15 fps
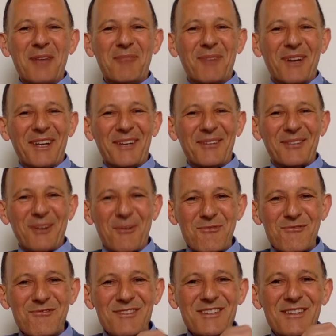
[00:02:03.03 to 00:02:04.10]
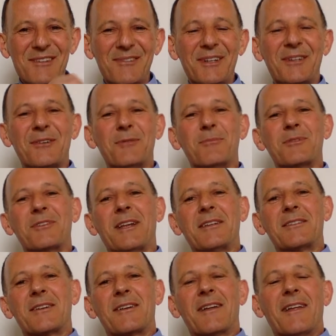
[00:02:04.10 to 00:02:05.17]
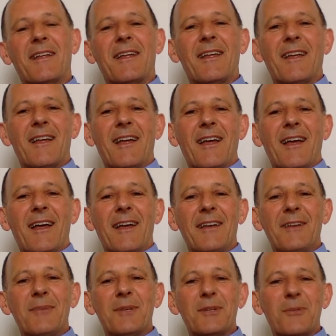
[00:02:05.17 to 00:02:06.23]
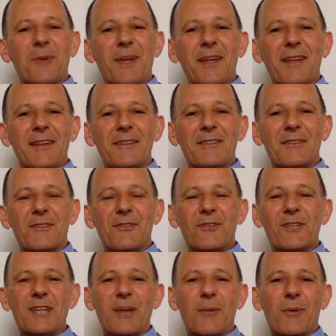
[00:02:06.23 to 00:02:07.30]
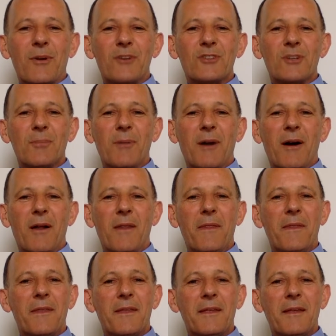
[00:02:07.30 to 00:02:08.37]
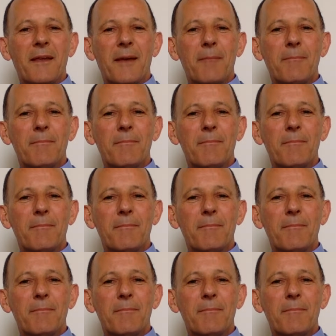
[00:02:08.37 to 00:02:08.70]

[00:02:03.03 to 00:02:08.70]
but he was a really, really good presenter. And he went away and did a 3-day workshop on the